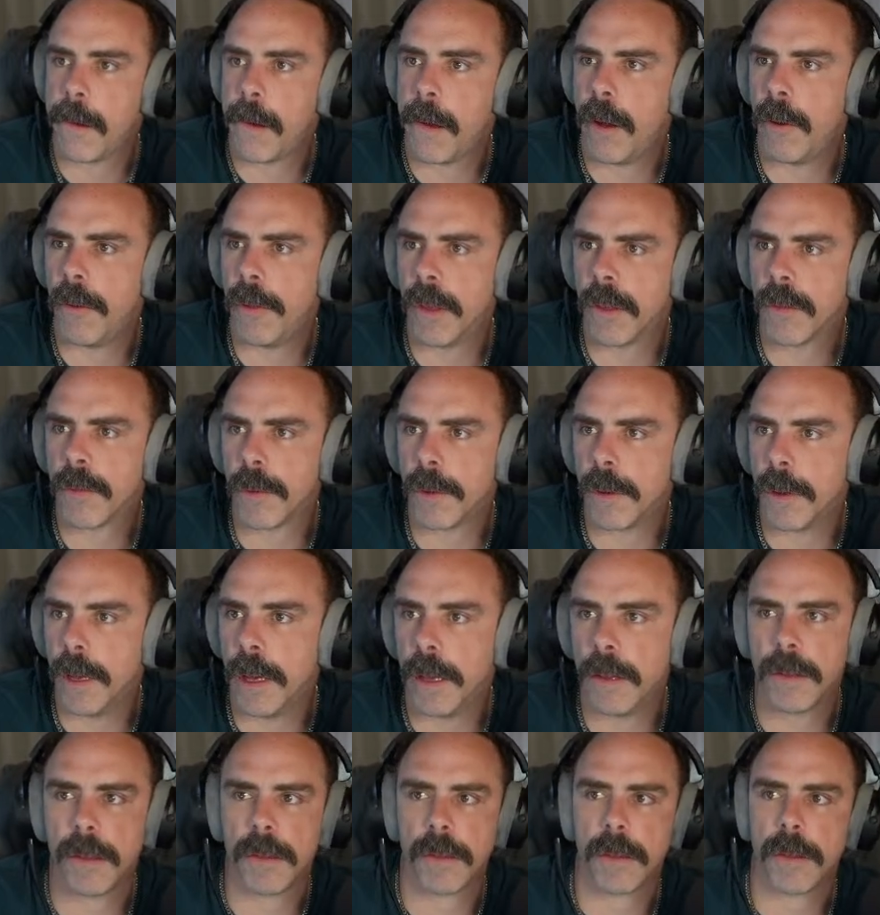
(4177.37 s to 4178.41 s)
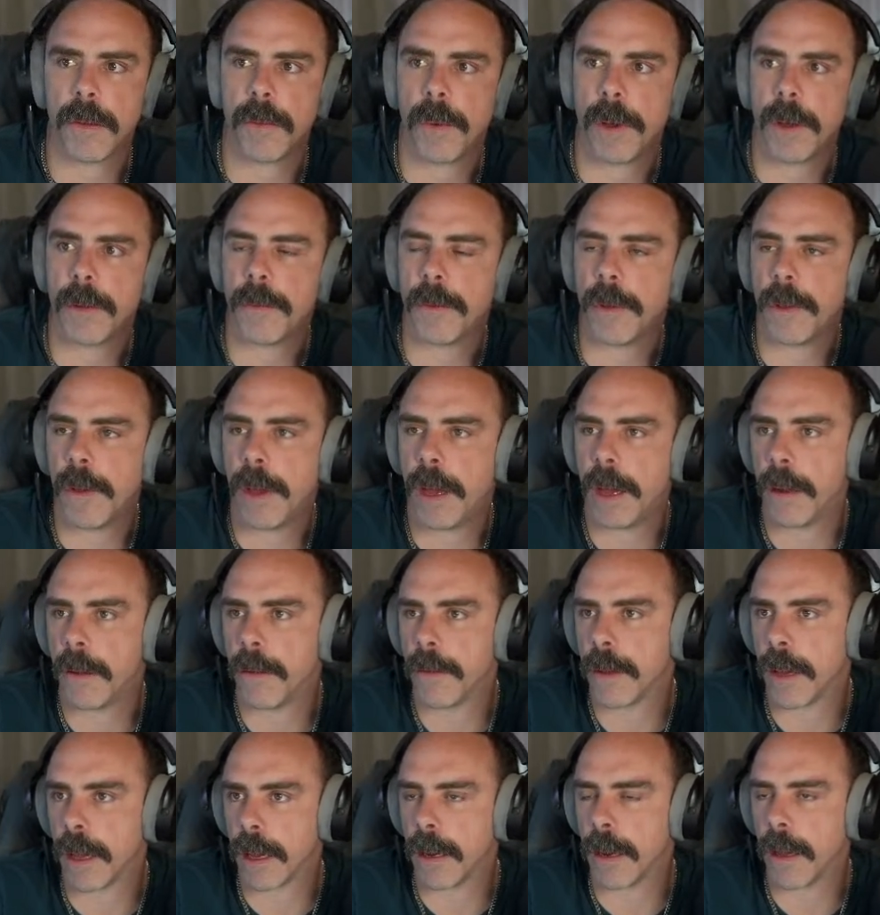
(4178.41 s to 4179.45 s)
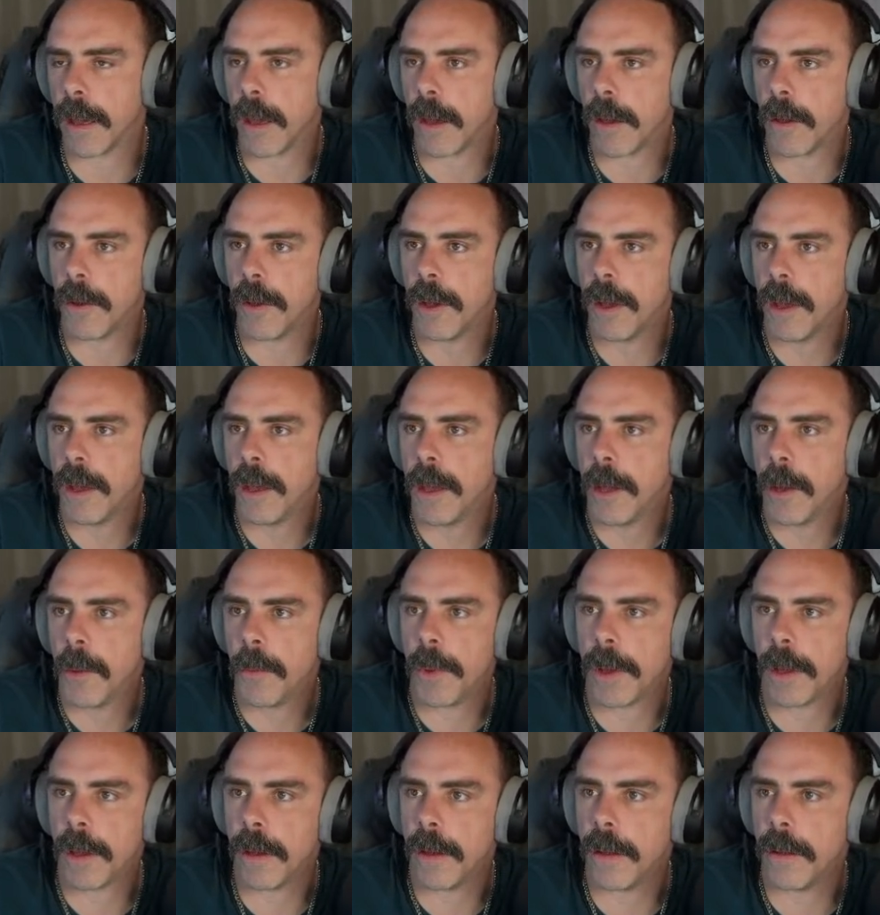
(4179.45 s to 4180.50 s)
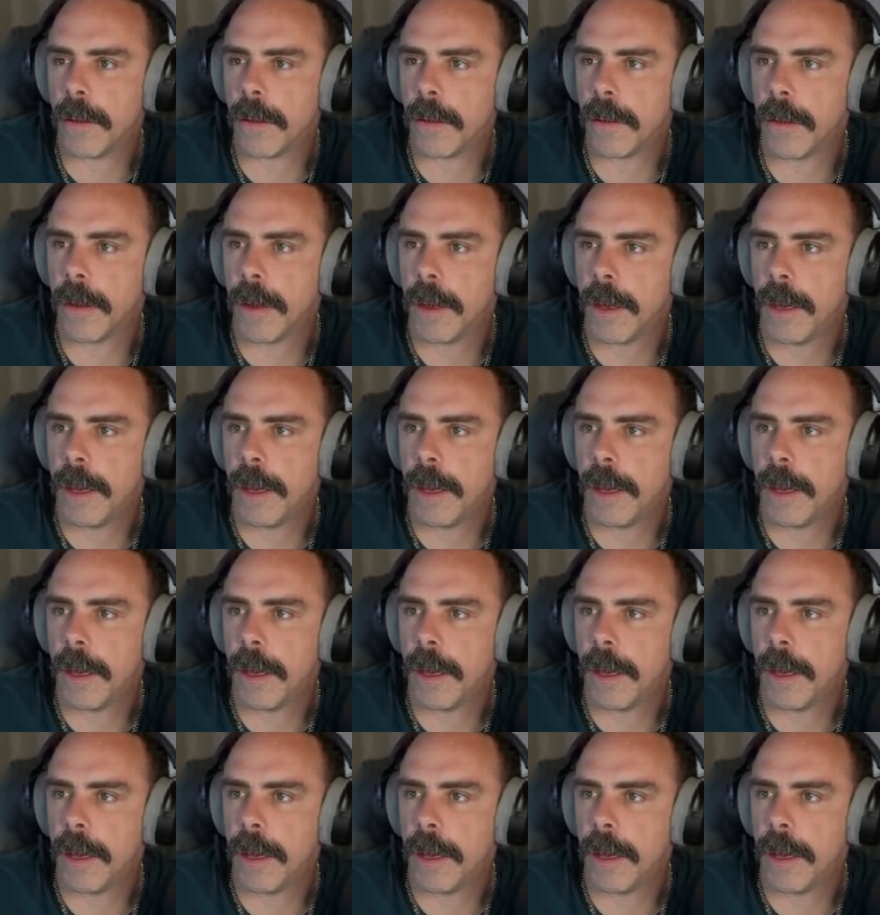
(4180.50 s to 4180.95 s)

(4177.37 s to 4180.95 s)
Oh, and this one isn't the one we had a second ago because